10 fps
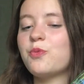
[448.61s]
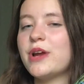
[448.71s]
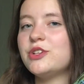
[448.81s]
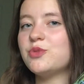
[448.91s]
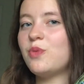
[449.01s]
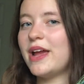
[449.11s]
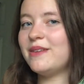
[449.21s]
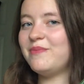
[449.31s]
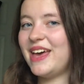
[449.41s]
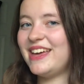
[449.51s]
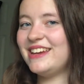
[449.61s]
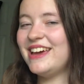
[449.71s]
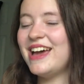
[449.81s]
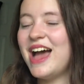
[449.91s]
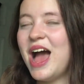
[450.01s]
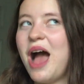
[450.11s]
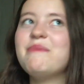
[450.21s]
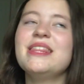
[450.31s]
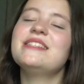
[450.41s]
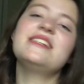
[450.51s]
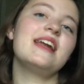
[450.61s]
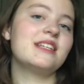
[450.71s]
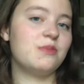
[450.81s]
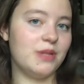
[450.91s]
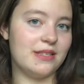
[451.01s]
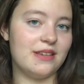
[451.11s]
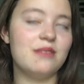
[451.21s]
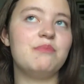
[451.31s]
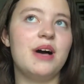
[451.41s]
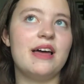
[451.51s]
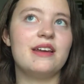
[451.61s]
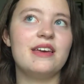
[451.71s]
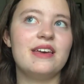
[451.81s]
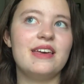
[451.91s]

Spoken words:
rich white men. That's not explicit, but